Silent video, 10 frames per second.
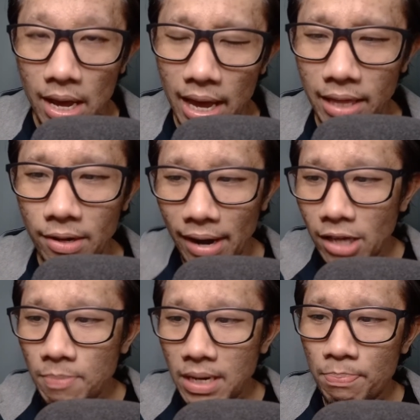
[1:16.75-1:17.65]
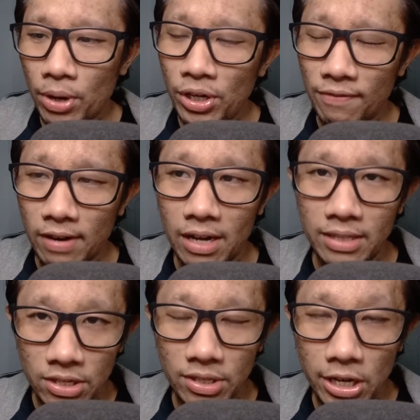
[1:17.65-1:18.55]
And there has been a point of
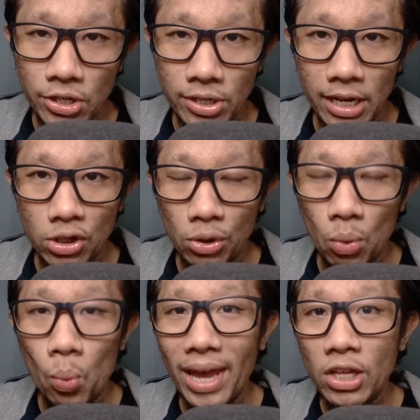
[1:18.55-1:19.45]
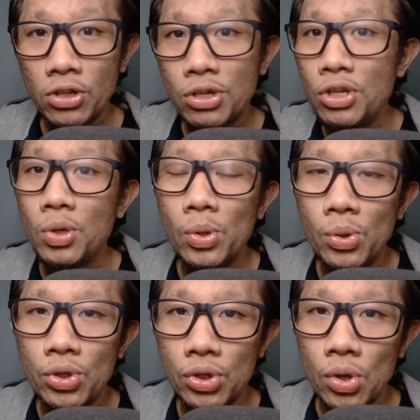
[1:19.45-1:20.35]
contestation as to when to
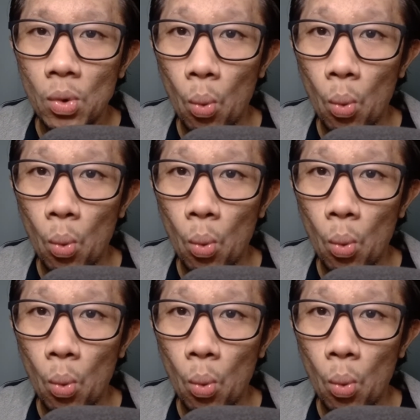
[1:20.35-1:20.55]
use